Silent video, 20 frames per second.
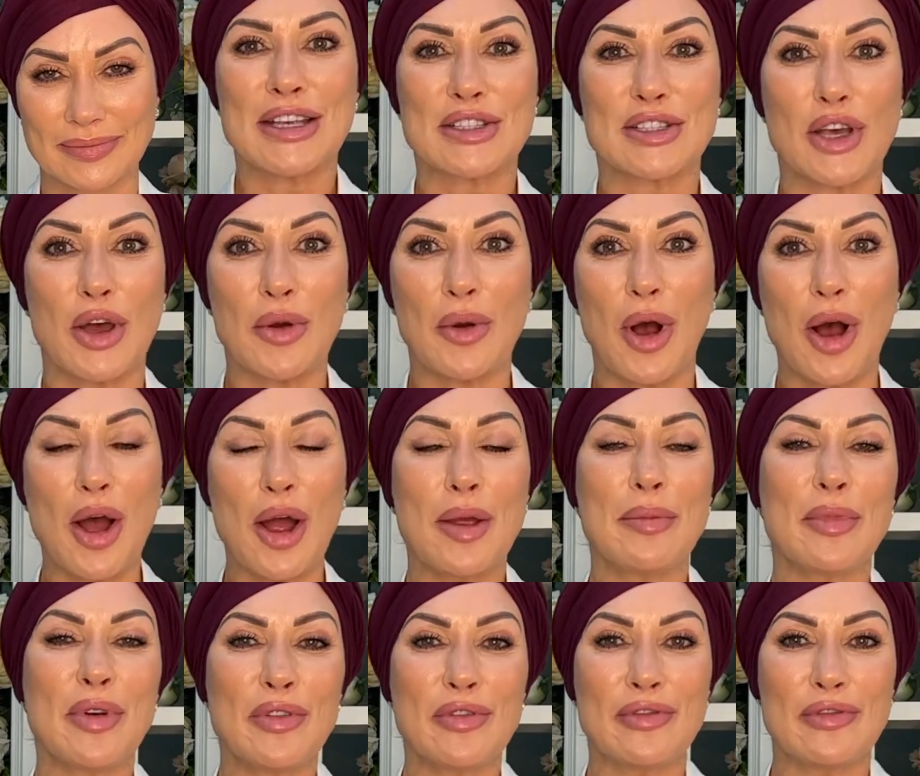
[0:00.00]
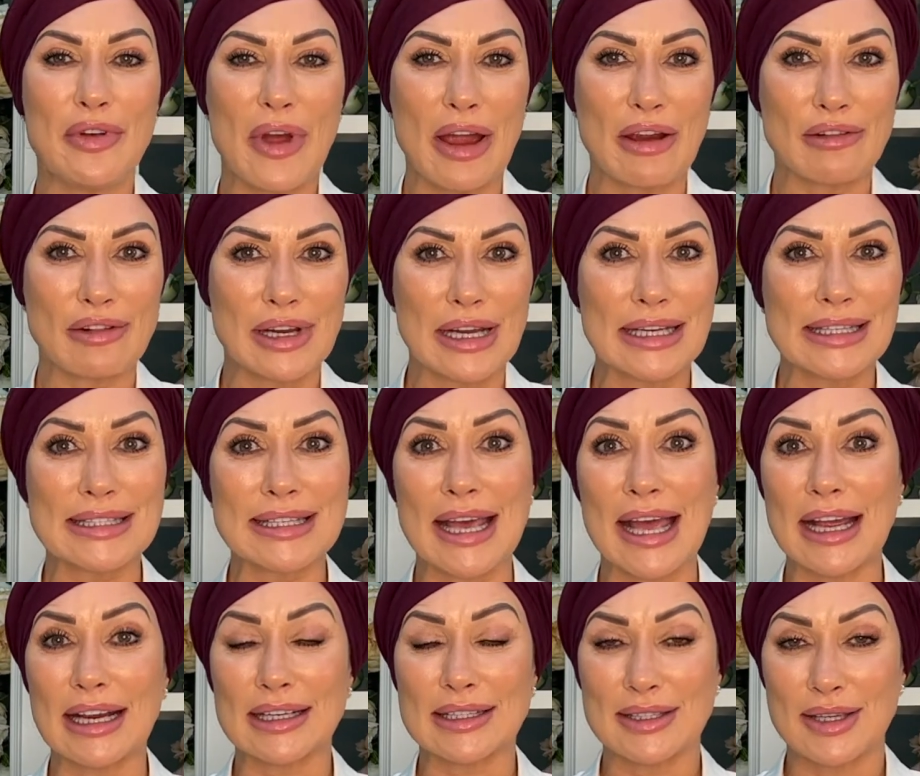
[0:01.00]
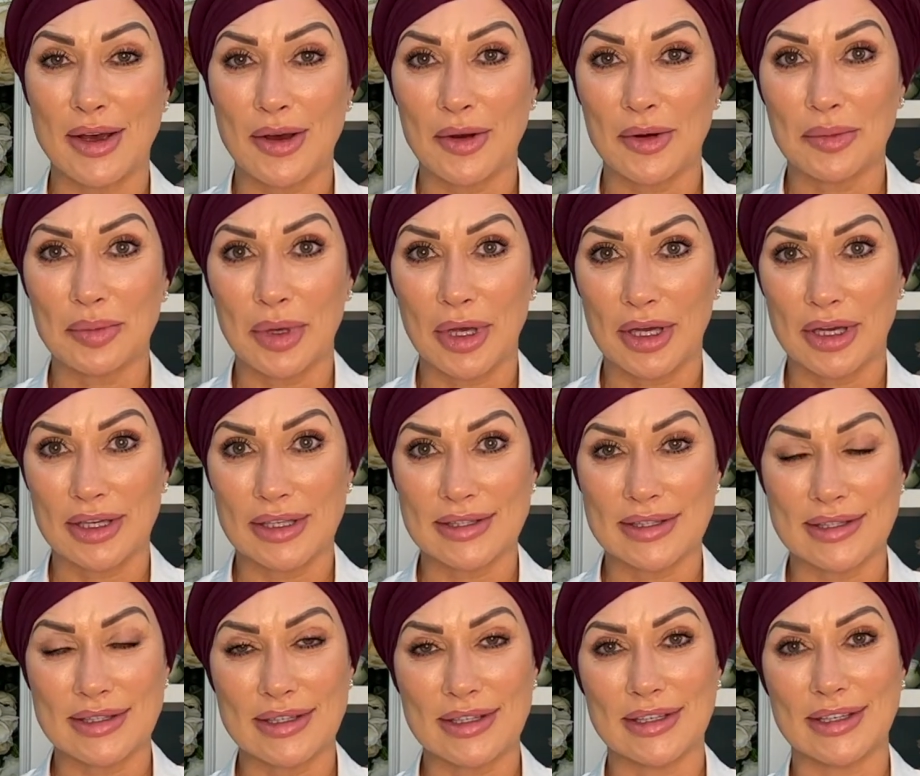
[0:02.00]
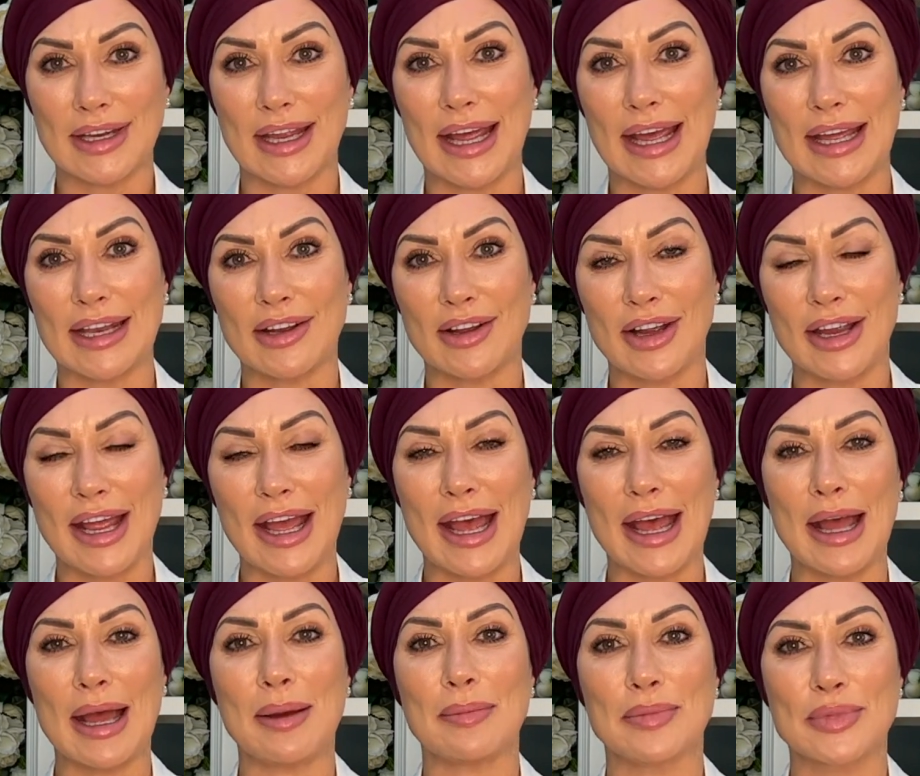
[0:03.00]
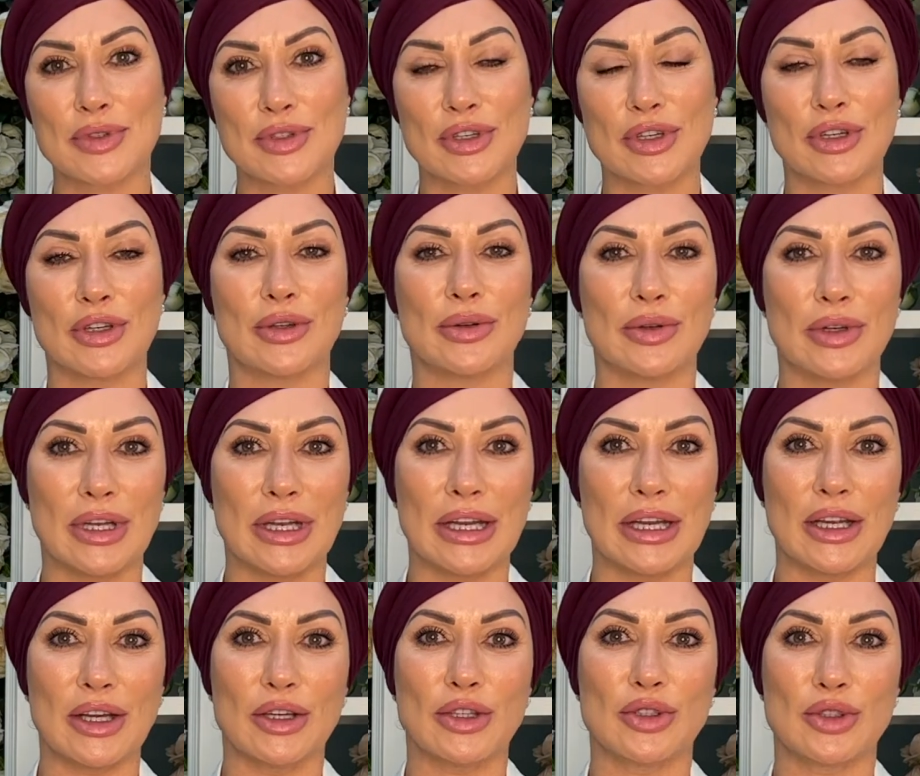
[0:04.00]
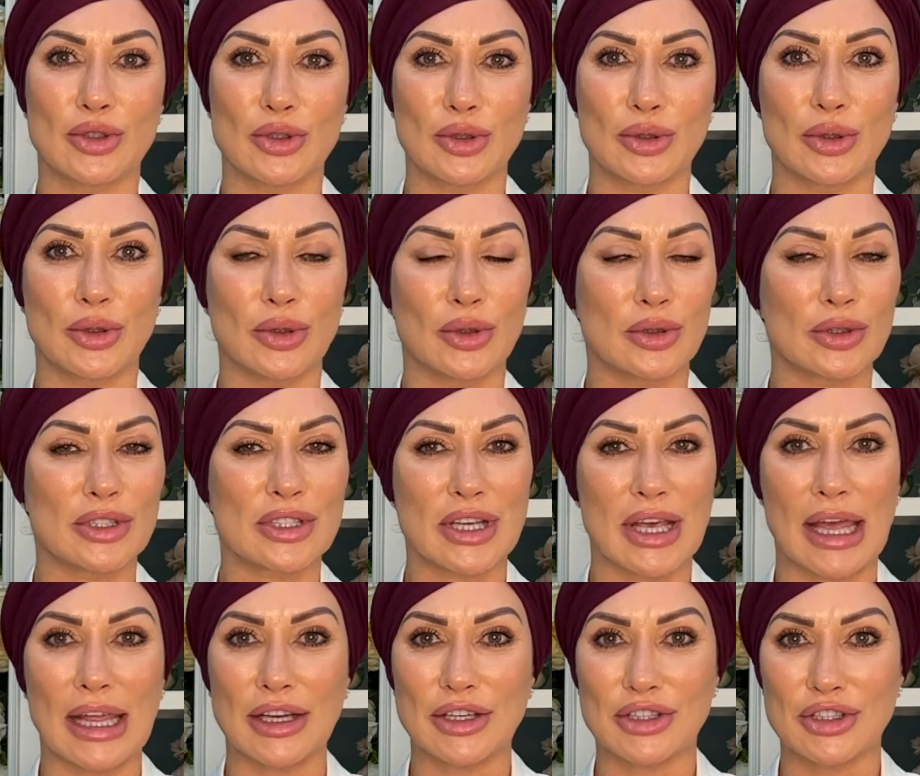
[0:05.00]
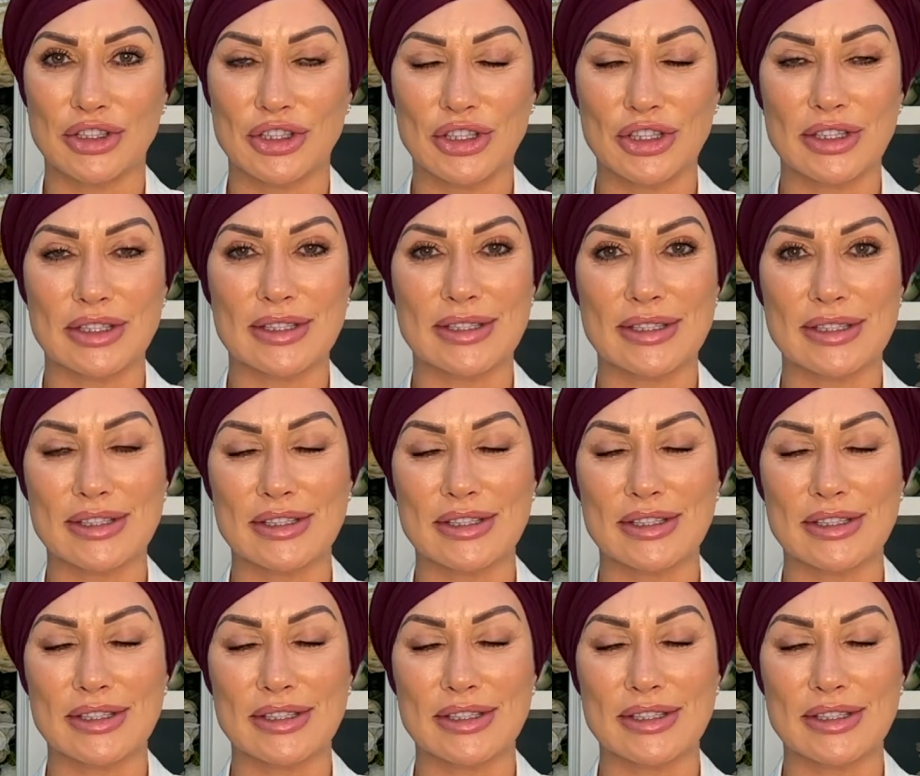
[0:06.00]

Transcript: So I'm a very tactile person and I absolutely adore textures.